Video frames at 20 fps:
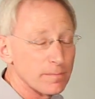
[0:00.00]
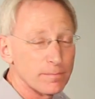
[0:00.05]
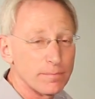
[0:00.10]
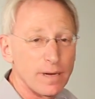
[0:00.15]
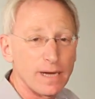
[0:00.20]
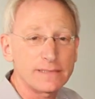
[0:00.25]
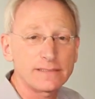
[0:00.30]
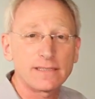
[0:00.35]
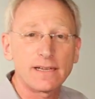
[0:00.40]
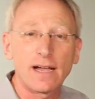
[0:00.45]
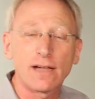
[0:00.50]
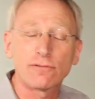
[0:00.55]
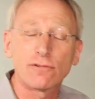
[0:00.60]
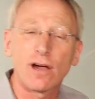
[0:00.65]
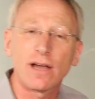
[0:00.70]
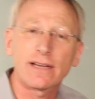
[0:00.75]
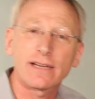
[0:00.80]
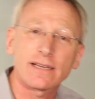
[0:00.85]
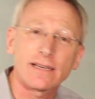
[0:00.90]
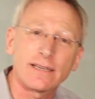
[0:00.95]
But,
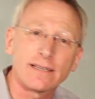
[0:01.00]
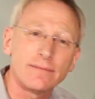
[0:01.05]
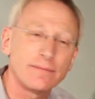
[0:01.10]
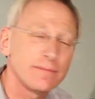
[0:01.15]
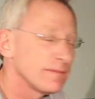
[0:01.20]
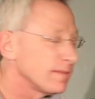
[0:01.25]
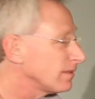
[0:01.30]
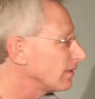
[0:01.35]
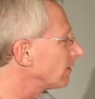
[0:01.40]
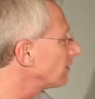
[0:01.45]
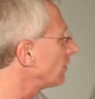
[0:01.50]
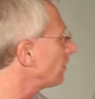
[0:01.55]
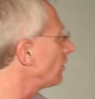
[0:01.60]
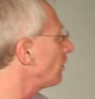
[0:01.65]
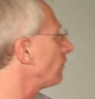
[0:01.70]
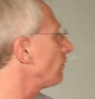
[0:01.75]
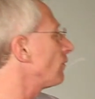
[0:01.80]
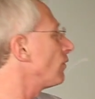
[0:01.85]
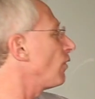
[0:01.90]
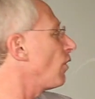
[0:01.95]
ironically,
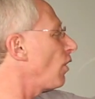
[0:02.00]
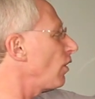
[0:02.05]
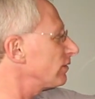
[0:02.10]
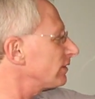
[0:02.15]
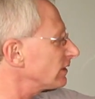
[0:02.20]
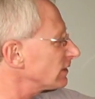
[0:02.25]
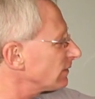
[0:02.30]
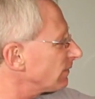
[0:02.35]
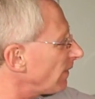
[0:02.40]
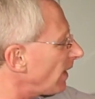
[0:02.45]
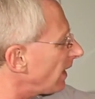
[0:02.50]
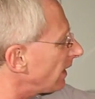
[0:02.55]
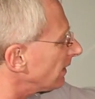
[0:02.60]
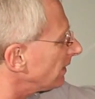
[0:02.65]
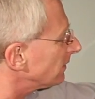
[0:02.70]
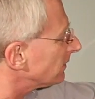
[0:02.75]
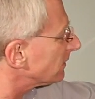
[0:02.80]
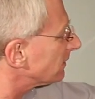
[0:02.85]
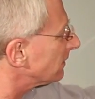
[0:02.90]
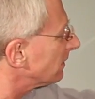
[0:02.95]
for all this
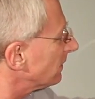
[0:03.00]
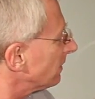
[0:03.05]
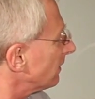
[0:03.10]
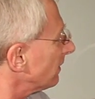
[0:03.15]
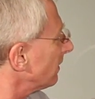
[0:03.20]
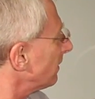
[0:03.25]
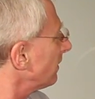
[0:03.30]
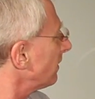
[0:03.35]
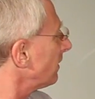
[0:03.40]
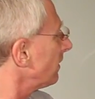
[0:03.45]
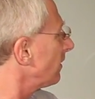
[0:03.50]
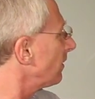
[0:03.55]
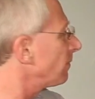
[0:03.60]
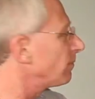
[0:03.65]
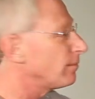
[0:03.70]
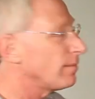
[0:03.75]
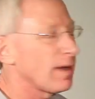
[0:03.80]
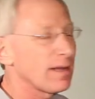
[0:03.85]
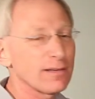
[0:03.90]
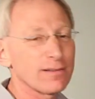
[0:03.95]
violence,
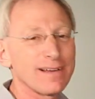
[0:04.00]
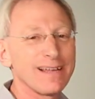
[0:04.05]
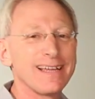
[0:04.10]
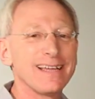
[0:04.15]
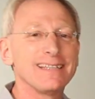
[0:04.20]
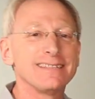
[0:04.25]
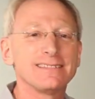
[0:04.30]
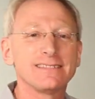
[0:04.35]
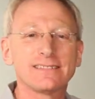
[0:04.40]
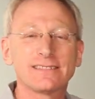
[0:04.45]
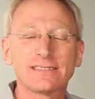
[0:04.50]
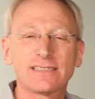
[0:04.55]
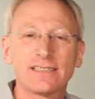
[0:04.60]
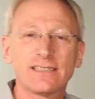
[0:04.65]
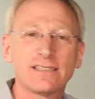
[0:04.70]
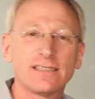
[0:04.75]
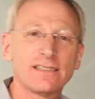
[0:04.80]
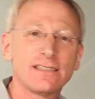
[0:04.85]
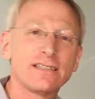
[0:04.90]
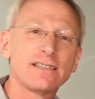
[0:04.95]
Mahler ends
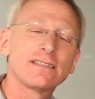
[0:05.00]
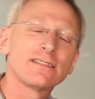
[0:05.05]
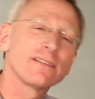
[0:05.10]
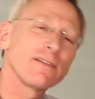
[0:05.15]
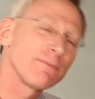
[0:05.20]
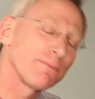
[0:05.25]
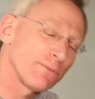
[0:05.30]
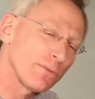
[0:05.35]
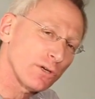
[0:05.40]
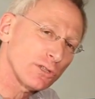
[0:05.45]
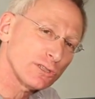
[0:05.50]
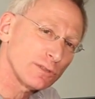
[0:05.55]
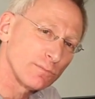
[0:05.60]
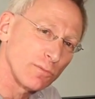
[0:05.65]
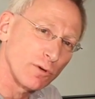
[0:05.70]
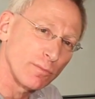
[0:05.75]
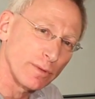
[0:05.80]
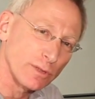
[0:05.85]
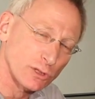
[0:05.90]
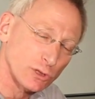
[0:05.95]
the first
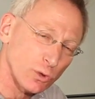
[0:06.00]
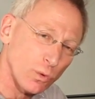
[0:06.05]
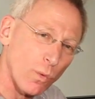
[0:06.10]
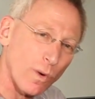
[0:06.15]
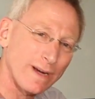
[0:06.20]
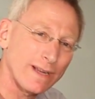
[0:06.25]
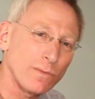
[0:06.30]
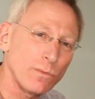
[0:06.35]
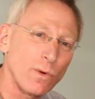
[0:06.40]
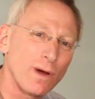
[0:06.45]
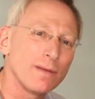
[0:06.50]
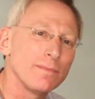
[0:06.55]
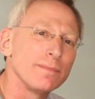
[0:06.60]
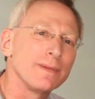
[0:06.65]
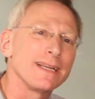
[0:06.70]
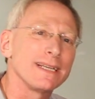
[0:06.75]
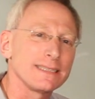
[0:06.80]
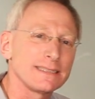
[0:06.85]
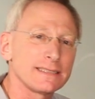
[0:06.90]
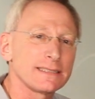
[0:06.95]
movement 21
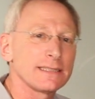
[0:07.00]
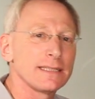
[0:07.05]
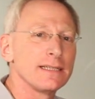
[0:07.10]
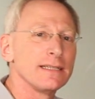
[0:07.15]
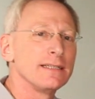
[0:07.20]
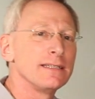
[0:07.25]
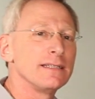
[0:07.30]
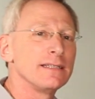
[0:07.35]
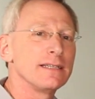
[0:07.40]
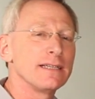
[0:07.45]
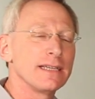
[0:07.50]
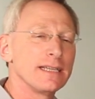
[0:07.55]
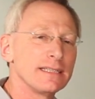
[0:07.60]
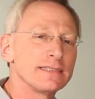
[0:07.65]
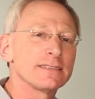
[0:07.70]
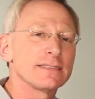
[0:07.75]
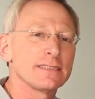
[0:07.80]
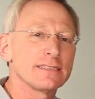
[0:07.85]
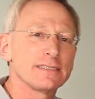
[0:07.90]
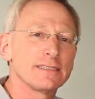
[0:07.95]
minutes
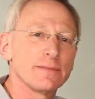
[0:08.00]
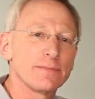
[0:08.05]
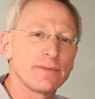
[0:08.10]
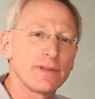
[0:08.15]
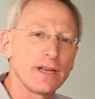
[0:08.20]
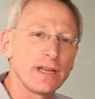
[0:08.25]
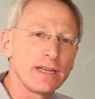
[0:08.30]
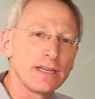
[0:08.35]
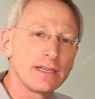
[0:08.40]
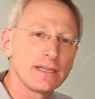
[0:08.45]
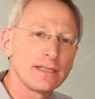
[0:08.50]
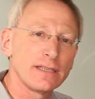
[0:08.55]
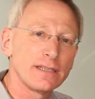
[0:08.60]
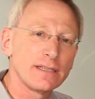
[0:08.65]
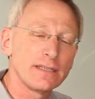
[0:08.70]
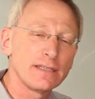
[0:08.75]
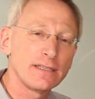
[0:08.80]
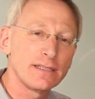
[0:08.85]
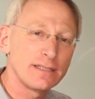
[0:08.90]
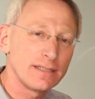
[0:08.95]
into the symphony,
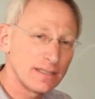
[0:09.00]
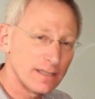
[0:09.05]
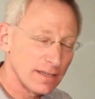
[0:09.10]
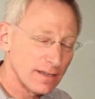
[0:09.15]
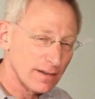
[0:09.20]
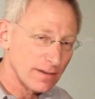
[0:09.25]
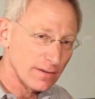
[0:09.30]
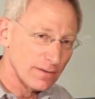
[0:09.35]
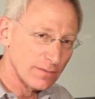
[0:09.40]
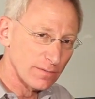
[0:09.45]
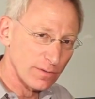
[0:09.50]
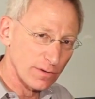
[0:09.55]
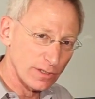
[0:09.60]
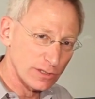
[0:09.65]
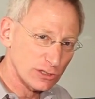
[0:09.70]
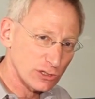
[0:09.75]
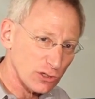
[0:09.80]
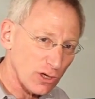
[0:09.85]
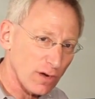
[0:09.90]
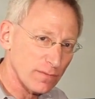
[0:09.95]

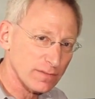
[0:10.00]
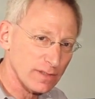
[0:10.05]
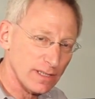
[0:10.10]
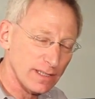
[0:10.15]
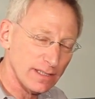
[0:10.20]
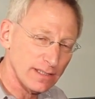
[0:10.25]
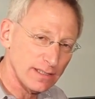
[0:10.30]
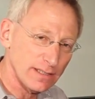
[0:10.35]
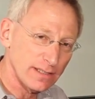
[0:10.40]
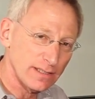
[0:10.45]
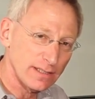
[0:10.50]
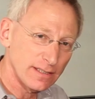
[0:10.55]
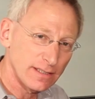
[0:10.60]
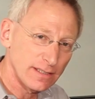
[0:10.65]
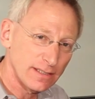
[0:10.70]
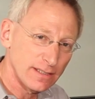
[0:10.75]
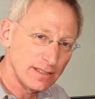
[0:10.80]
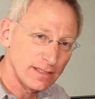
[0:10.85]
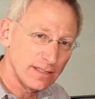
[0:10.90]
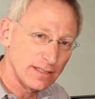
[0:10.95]
very softly
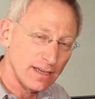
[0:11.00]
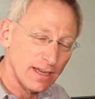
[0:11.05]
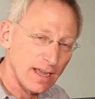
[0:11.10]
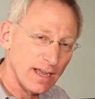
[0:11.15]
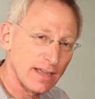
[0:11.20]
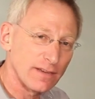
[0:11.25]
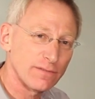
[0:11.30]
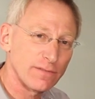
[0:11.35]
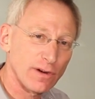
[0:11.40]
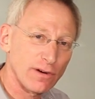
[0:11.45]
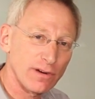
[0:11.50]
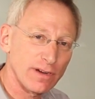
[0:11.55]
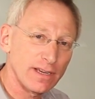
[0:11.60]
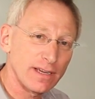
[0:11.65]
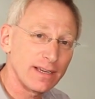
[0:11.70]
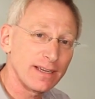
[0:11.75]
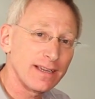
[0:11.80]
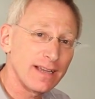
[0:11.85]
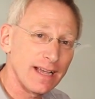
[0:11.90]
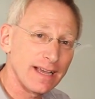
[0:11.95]
and
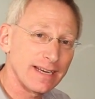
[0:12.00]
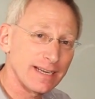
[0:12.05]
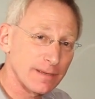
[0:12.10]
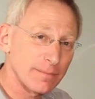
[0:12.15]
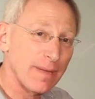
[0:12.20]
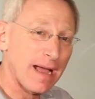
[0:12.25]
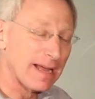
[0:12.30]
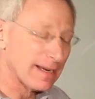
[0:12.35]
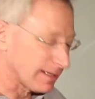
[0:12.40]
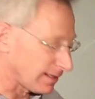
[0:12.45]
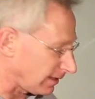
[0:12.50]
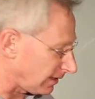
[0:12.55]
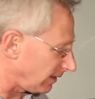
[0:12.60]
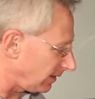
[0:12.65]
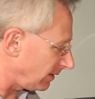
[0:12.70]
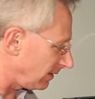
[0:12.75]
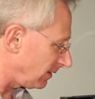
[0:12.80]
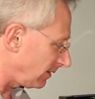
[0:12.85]
very enigmatically.